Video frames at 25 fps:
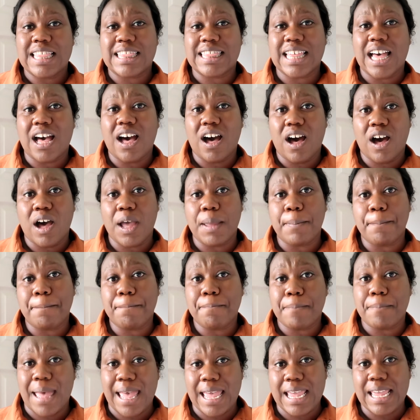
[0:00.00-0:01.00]
that I
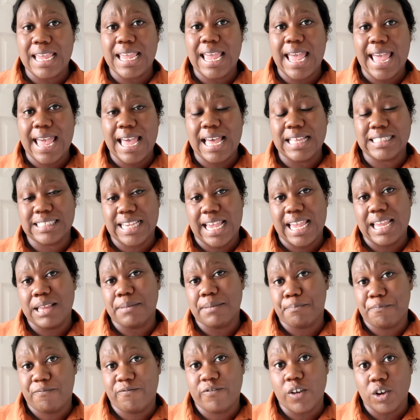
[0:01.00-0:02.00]
may
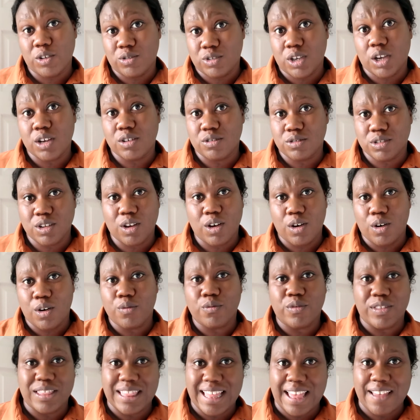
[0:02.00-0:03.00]
take photos
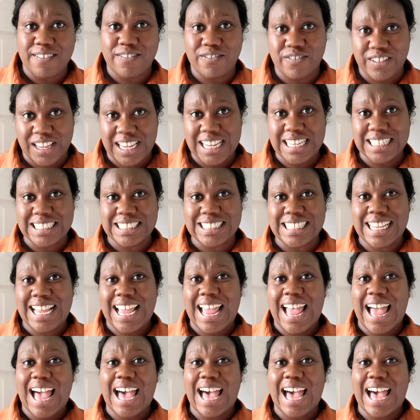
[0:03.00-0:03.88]
of their feet